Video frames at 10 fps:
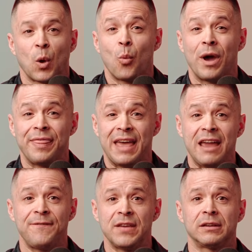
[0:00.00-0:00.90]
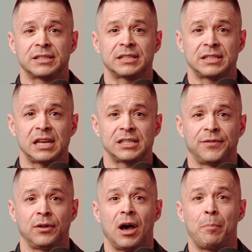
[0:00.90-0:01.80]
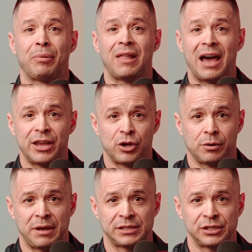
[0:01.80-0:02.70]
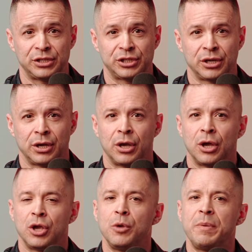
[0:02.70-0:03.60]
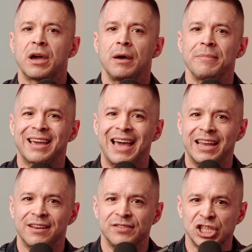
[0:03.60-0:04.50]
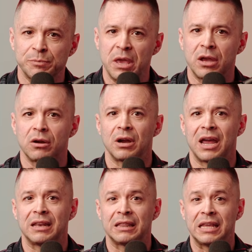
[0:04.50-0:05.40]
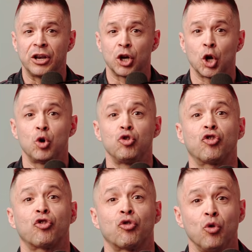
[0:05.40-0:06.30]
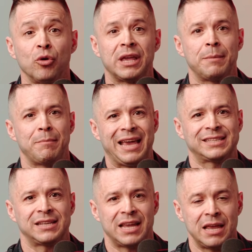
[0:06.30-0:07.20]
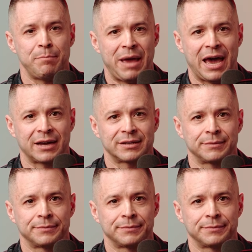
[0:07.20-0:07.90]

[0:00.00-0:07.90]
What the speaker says: When they feel successful applying your message, you become the kind of speaker and leader who truly makes an impact.